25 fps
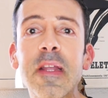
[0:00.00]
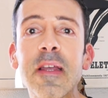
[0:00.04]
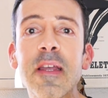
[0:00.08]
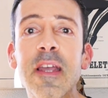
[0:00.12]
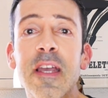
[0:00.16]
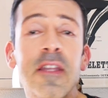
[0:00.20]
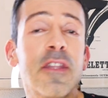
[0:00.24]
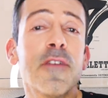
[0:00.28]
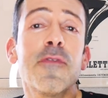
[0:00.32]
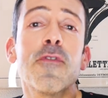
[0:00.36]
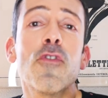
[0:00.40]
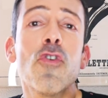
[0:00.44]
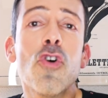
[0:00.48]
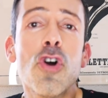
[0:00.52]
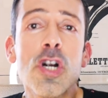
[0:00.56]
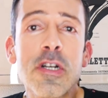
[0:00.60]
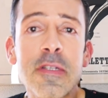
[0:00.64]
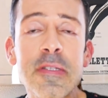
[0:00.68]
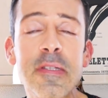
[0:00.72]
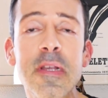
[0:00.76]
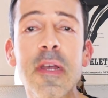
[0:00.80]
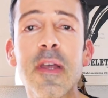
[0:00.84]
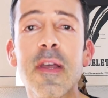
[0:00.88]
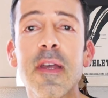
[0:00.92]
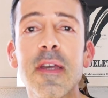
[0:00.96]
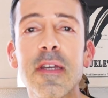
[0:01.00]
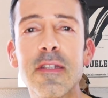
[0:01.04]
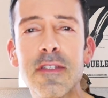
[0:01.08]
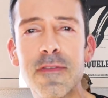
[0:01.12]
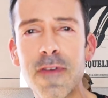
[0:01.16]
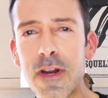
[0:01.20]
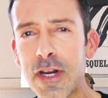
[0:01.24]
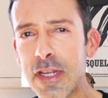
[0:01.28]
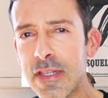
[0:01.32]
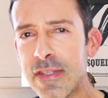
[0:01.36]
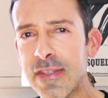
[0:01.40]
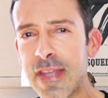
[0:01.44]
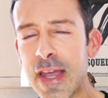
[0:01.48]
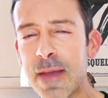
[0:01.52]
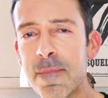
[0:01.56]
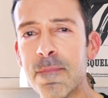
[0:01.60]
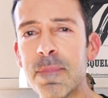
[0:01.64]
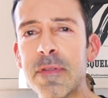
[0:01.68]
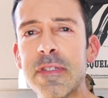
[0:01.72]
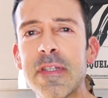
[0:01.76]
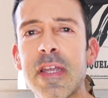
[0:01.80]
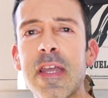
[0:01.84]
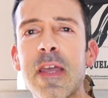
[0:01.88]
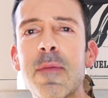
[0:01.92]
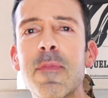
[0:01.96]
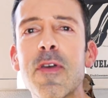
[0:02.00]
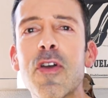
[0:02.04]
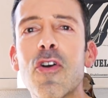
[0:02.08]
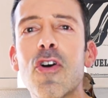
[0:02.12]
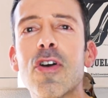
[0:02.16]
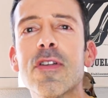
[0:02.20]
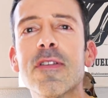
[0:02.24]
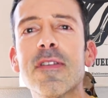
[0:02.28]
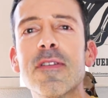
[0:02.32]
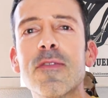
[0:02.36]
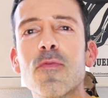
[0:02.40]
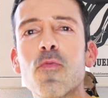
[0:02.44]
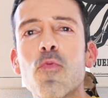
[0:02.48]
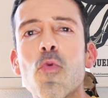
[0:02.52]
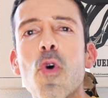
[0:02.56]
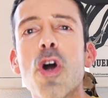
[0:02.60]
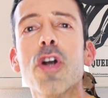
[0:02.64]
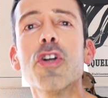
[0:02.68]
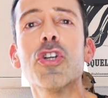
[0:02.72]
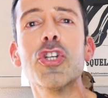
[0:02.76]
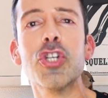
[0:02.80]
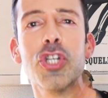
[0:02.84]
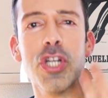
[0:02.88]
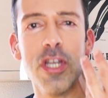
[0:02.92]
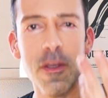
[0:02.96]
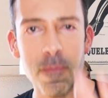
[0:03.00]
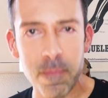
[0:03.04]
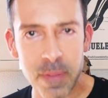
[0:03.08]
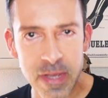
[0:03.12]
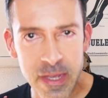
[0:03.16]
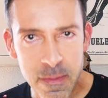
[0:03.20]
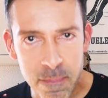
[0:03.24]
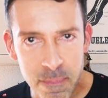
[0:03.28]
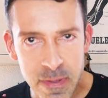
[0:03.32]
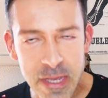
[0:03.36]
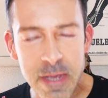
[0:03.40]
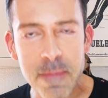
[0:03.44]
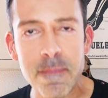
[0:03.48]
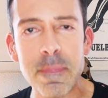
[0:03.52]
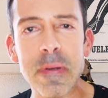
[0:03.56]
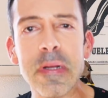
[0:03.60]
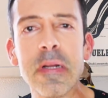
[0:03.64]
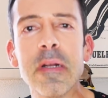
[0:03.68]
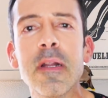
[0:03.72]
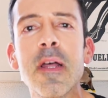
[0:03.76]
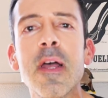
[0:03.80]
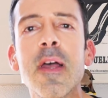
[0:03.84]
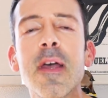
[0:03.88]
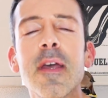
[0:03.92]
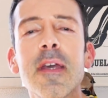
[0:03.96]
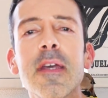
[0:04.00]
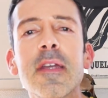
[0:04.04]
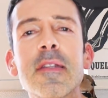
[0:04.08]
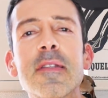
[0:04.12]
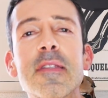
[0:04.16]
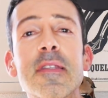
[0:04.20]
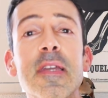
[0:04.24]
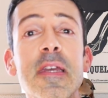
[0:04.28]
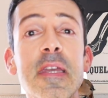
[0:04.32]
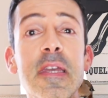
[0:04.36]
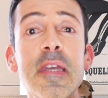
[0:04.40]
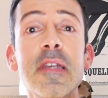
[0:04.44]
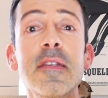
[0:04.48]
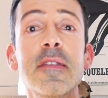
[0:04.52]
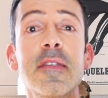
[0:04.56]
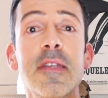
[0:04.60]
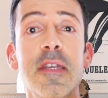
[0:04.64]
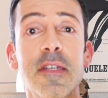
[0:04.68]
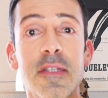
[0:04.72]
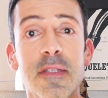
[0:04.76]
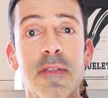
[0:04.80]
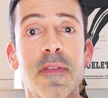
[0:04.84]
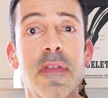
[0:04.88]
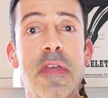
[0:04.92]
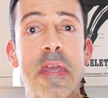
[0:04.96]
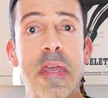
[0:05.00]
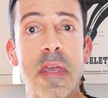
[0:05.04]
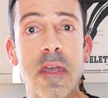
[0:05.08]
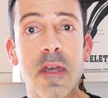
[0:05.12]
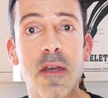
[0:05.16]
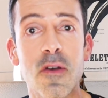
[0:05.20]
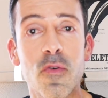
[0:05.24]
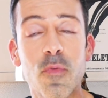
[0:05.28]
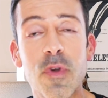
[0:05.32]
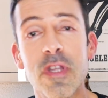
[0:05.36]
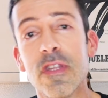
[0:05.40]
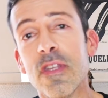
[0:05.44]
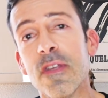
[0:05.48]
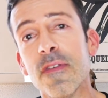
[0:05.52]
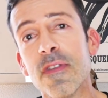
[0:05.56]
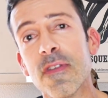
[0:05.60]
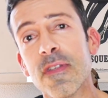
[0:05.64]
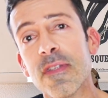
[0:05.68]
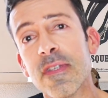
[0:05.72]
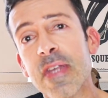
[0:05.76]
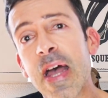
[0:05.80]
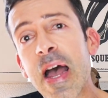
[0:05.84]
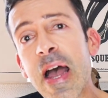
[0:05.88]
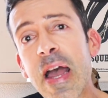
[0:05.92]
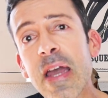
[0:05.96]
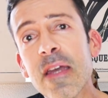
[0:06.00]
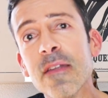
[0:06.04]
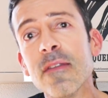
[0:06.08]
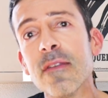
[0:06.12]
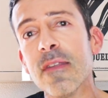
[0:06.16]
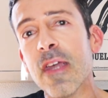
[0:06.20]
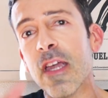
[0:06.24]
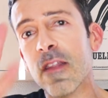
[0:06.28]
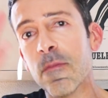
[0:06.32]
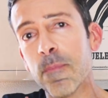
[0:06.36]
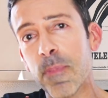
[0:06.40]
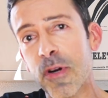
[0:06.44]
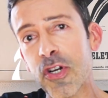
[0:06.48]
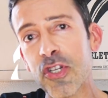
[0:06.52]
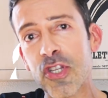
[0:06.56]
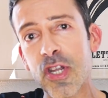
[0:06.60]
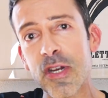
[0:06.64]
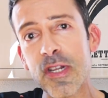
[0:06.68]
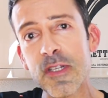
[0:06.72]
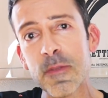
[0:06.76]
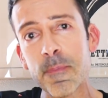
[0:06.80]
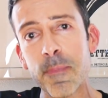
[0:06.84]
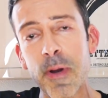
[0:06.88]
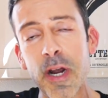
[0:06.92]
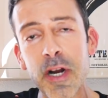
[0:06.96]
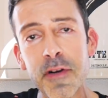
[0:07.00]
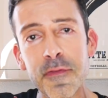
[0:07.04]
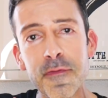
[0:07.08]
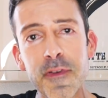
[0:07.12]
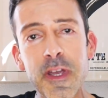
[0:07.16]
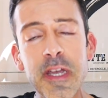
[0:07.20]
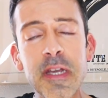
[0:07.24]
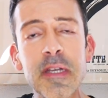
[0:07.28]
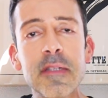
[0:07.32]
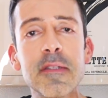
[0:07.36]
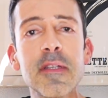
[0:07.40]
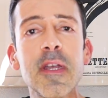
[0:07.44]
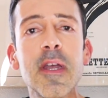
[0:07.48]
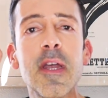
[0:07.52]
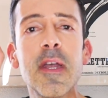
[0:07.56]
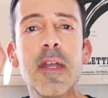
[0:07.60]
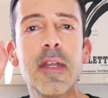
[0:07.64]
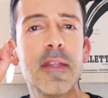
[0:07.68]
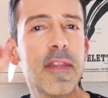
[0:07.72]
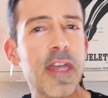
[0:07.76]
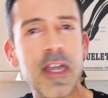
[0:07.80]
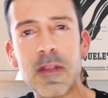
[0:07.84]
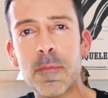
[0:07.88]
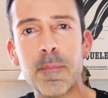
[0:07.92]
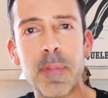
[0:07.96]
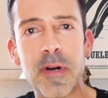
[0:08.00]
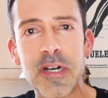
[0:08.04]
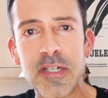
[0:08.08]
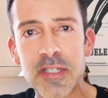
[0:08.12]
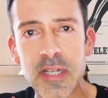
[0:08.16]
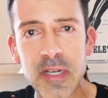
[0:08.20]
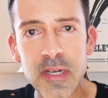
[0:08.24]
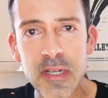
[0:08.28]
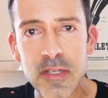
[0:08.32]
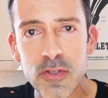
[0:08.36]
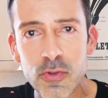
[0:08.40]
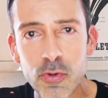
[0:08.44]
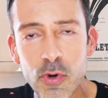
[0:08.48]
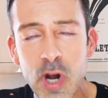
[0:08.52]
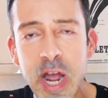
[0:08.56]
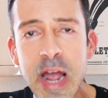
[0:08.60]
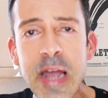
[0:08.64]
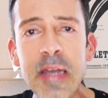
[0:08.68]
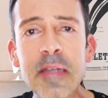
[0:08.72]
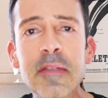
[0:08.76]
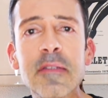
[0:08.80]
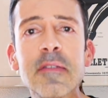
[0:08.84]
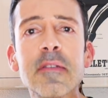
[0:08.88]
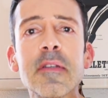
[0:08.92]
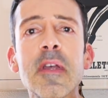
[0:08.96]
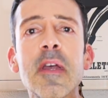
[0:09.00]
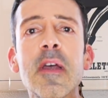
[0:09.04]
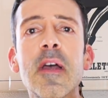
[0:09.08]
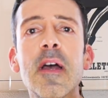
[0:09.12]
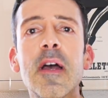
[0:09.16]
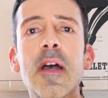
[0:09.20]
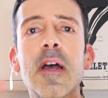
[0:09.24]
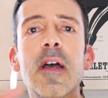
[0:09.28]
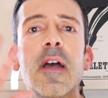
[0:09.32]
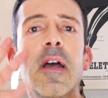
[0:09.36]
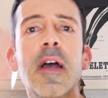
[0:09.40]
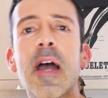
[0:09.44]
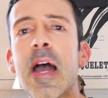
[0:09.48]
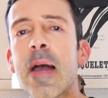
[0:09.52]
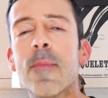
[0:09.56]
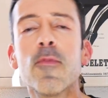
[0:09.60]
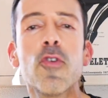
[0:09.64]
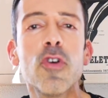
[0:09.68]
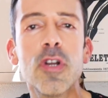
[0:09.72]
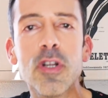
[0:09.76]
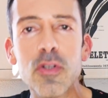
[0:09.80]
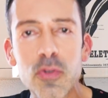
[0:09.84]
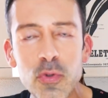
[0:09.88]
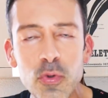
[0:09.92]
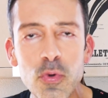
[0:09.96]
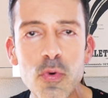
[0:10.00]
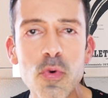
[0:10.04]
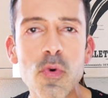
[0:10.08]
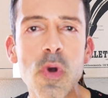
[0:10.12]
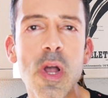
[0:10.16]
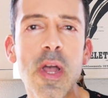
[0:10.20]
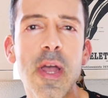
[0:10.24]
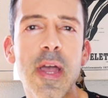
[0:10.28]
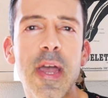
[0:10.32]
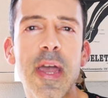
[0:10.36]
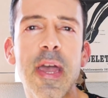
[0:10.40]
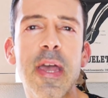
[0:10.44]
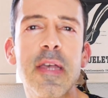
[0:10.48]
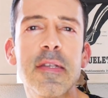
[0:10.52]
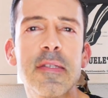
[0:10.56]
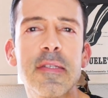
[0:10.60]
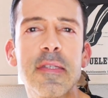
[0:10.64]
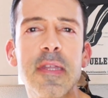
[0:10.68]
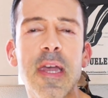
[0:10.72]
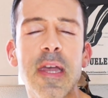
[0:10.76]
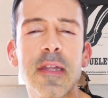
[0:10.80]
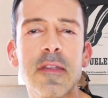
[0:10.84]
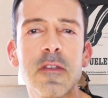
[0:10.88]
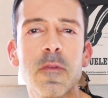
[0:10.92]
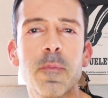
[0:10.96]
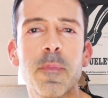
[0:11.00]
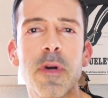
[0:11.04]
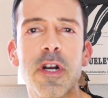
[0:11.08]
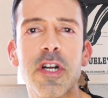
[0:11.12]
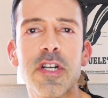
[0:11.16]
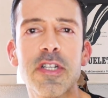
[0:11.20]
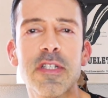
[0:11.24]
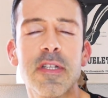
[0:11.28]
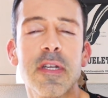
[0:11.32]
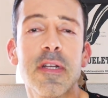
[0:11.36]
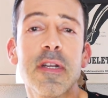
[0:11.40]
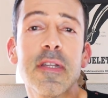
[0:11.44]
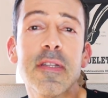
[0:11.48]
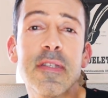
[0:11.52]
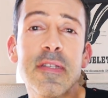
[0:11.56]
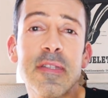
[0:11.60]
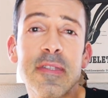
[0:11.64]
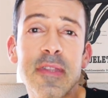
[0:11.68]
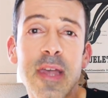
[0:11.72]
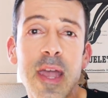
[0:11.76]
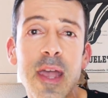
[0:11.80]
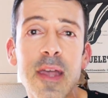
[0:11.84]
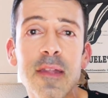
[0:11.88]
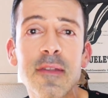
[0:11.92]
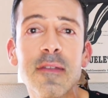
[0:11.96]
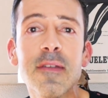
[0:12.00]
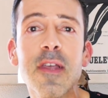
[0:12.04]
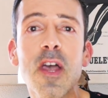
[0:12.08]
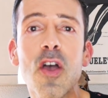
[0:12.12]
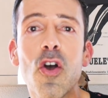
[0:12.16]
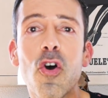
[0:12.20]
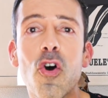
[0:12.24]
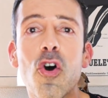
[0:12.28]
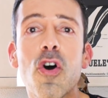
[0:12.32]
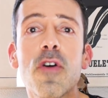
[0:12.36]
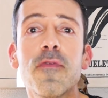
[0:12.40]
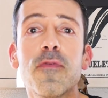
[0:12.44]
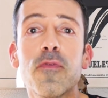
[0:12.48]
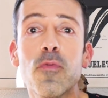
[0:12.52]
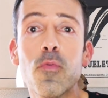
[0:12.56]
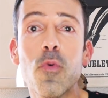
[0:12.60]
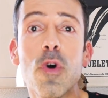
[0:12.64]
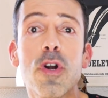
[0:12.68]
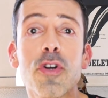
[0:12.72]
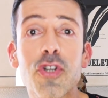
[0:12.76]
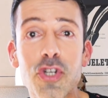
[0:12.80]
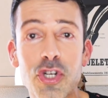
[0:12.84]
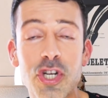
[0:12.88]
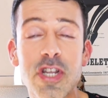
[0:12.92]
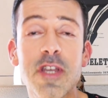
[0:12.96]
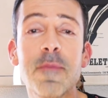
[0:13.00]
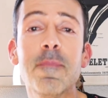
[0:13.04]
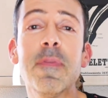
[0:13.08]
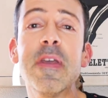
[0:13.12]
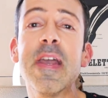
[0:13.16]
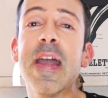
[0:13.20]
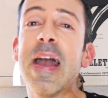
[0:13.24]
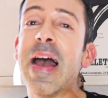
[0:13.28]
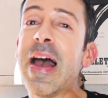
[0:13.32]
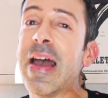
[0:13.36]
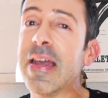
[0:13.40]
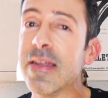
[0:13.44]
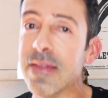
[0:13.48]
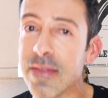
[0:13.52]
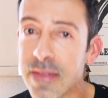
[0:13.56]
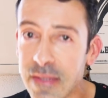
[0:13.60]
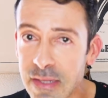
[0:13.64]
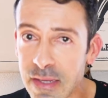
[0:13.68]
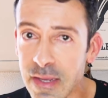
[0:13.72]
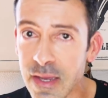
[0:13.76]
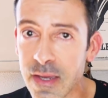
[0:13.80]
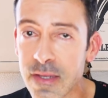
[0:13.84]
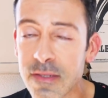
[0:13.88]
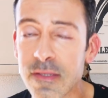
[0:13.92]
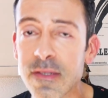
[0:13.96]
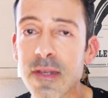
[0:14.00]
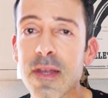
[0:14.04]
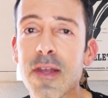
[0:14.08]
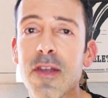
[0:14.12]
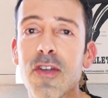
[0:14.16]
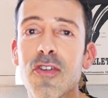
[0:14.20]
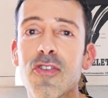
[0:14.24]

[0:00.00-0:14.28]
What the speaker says: And of course, it's very tempting because worshipping people, it's the easiest thing. We decide that person is perfect, that person is right, I'm going to do as that person instead of worshipping ideas.